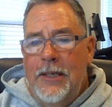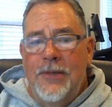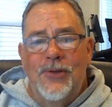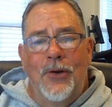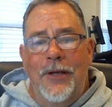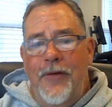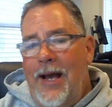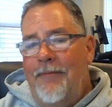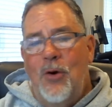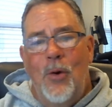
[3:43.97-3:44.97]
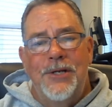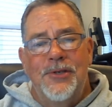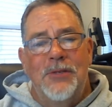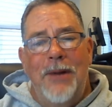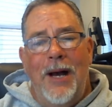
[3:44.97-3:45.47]
So if you have
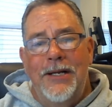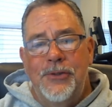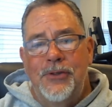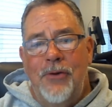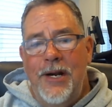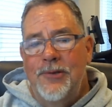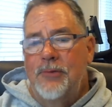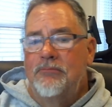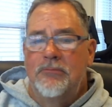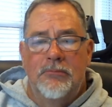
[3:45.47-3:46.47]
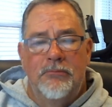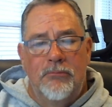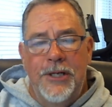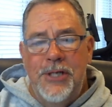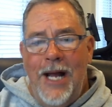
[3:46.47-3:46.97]
questions about interest rates,
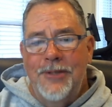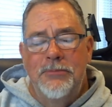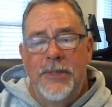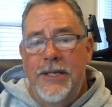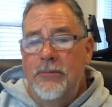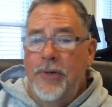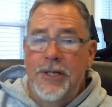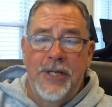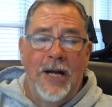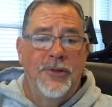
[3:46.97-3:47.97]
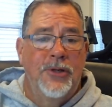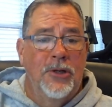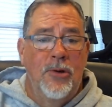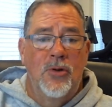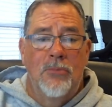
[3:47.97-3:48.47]
reach out to me, reach out to your
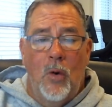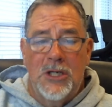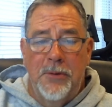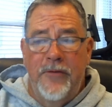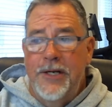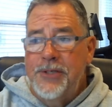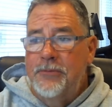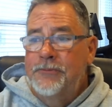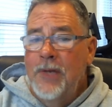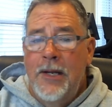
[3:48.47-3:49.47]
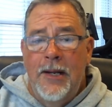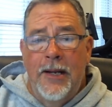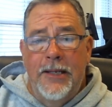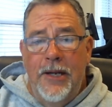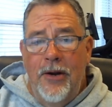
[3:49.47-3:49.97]
local mortgage professional,
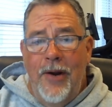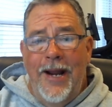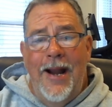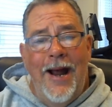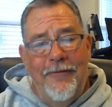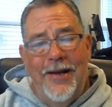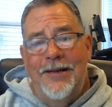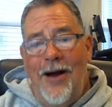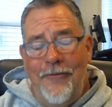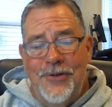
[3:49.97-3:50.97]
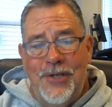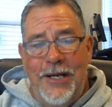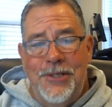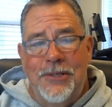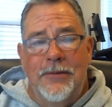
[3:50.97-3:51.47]
and have that
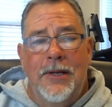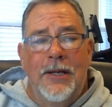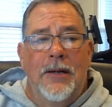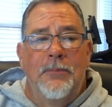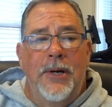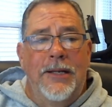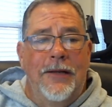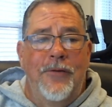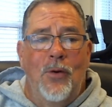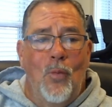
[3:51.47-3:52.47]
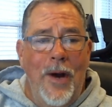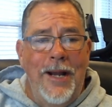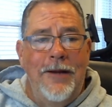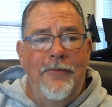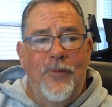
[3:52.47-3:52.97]
conversation. But if you're
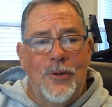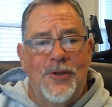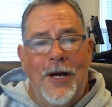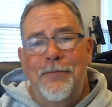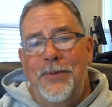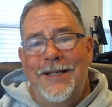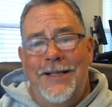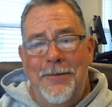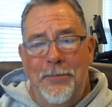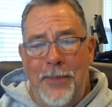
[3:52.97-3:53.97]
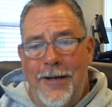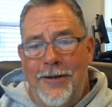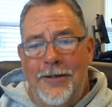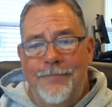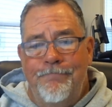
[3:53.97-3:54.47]
waiting for something to get
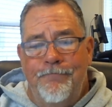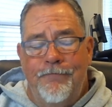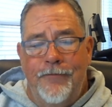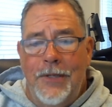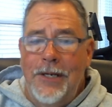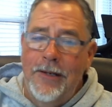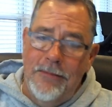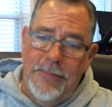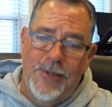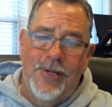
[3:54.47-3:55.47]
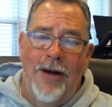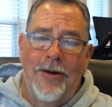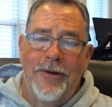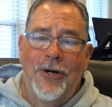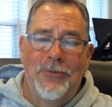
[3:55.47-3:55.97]
better, you're going to miss out
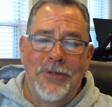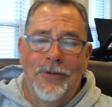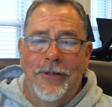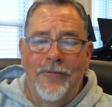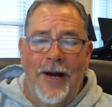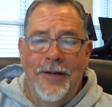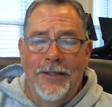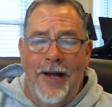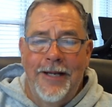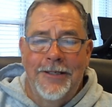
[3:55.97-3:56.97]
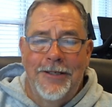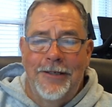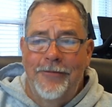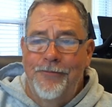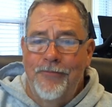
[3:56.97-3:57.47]
on a home you really find you like and love.